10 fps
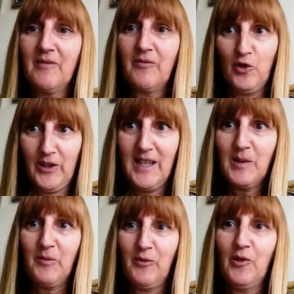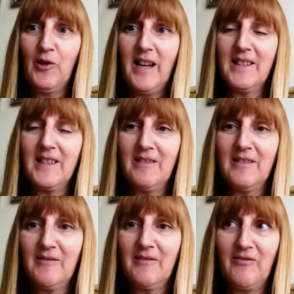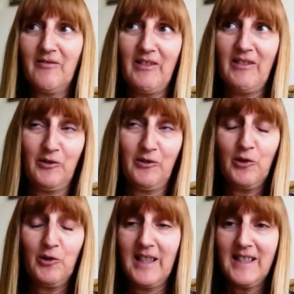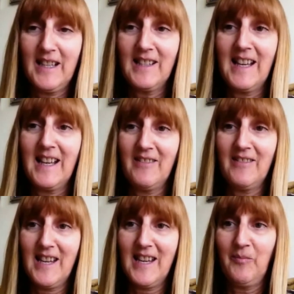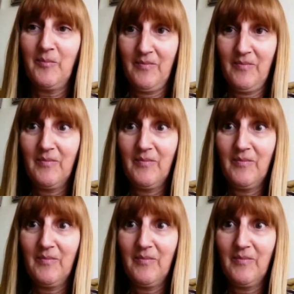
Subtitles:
4 years beforehand and very unusually had exactly the same